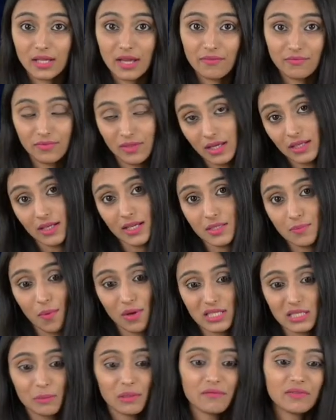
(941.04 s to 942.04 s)
if it is
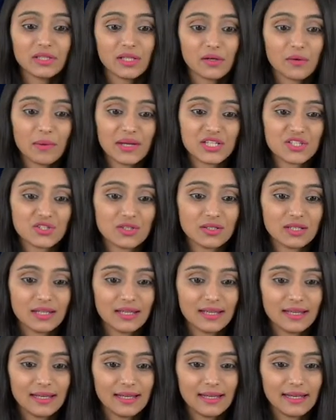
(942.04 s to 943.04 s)
possible with the question,
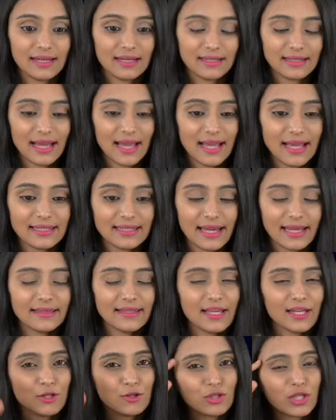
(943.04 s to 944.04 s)
right?
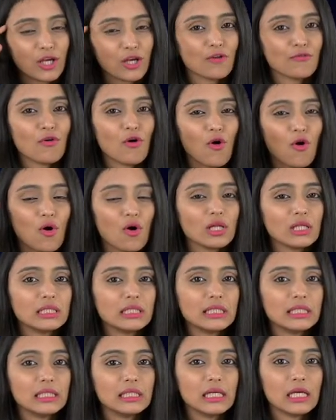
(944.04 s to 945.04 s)
And then you think of all
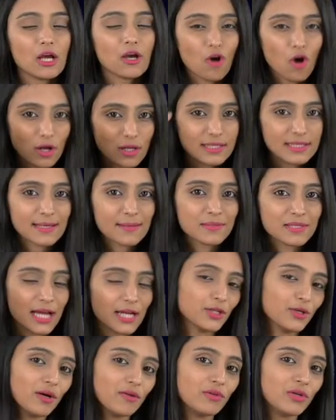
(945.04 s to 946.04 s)
the concepts
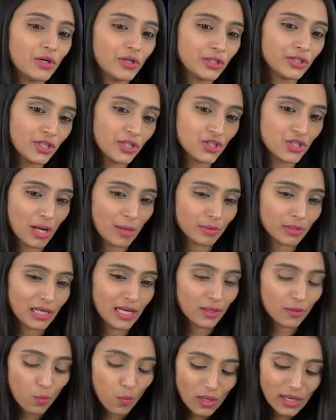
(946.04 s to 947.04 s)
that you have learned in the chapter,
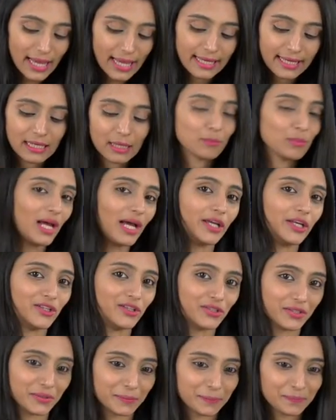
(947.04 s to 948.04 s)
like what I can apply
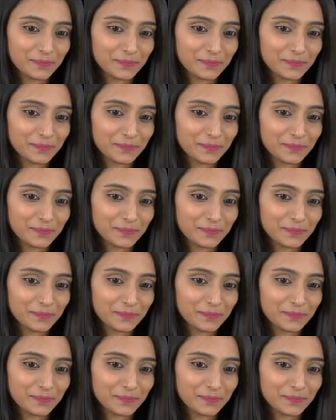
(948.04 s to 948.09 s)
here.